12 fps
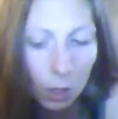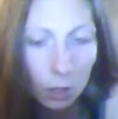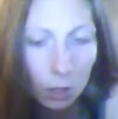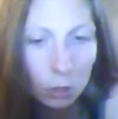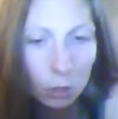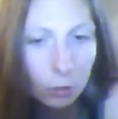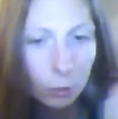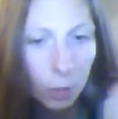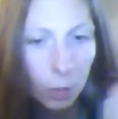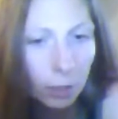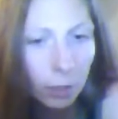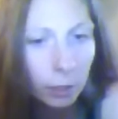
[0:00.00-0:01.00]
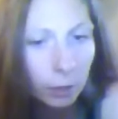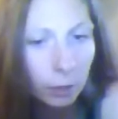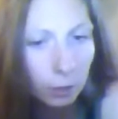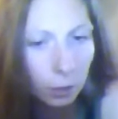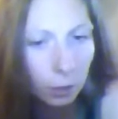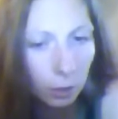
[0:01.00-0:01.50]
You do want
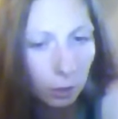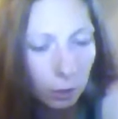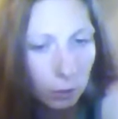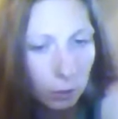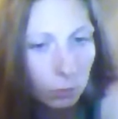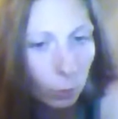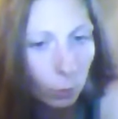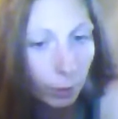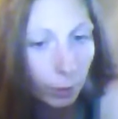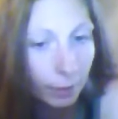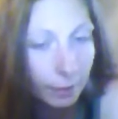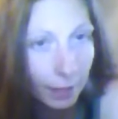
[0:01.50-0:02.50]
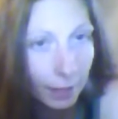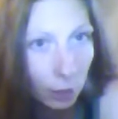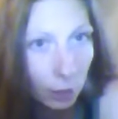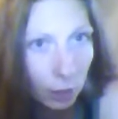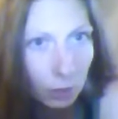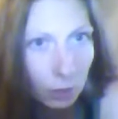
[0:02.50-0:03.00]
to use
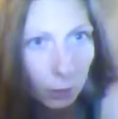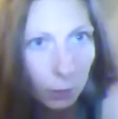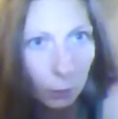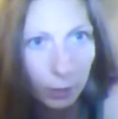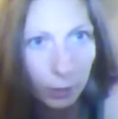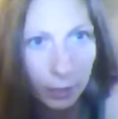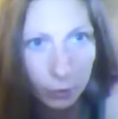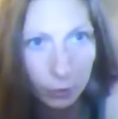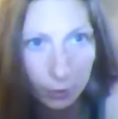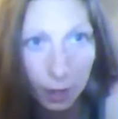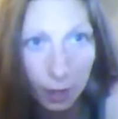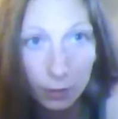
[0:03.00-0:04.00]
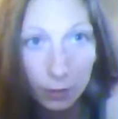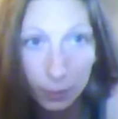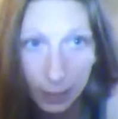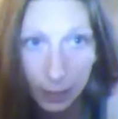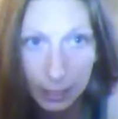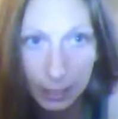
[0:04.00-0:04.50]
organization. You want to organize your thoughts,
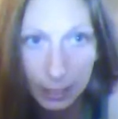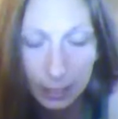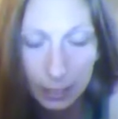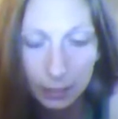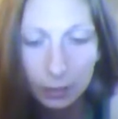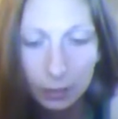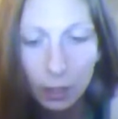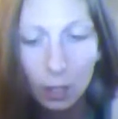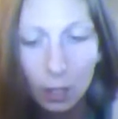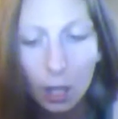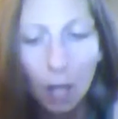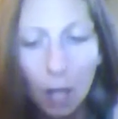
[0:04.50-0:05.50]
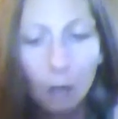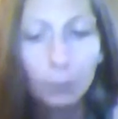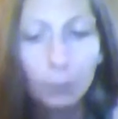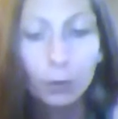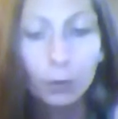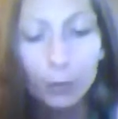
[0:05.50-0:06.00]
your ideas,
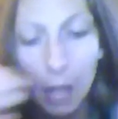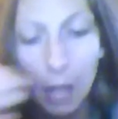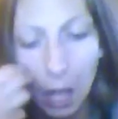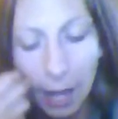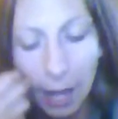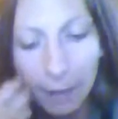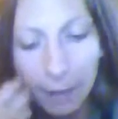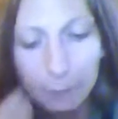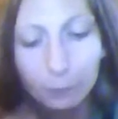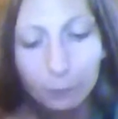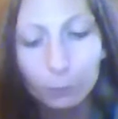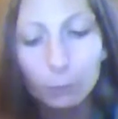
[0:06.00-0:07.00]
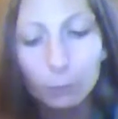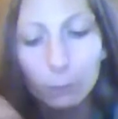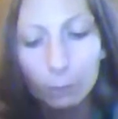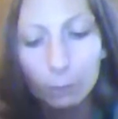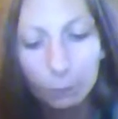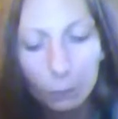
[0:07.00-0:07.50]
your time,
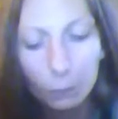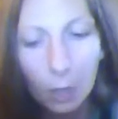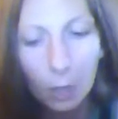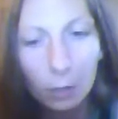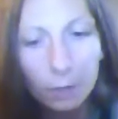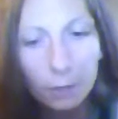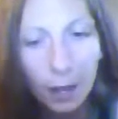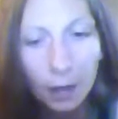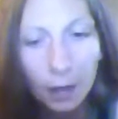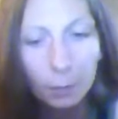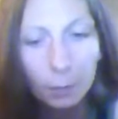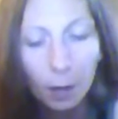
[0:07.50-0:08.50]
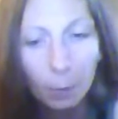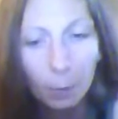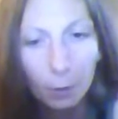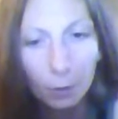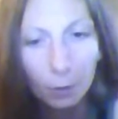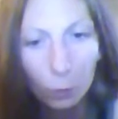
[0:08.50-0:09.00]
all of that.
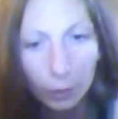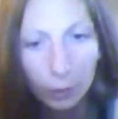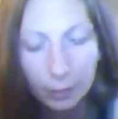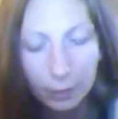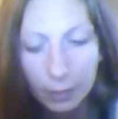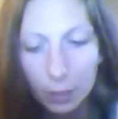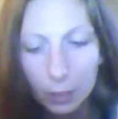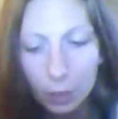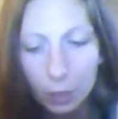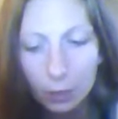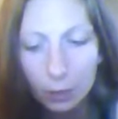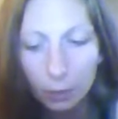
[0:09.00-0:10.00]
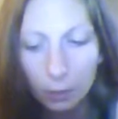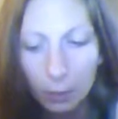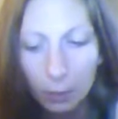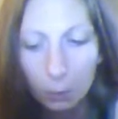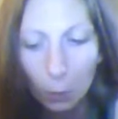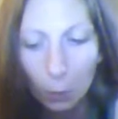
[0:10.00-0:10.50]
Proper organization is going to be
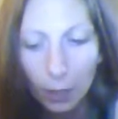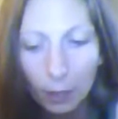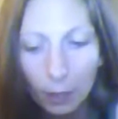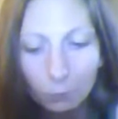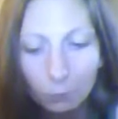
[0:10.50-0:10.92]
important.